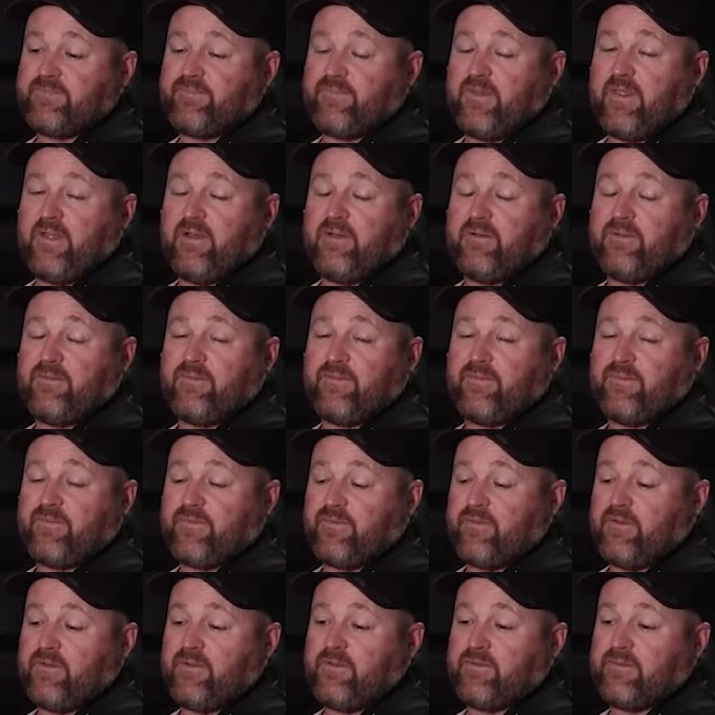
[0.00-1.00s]
Now,
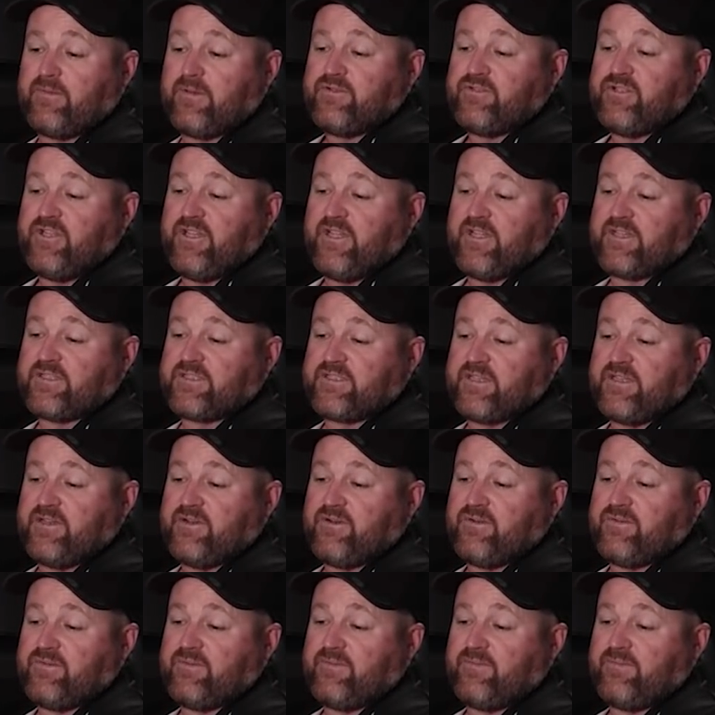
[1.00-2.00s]
the
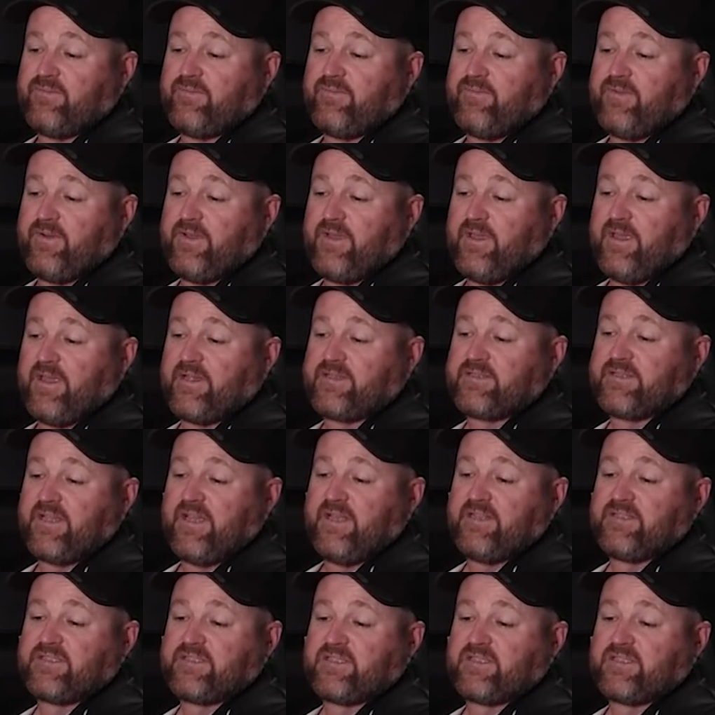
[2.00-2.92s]
GXL, VX and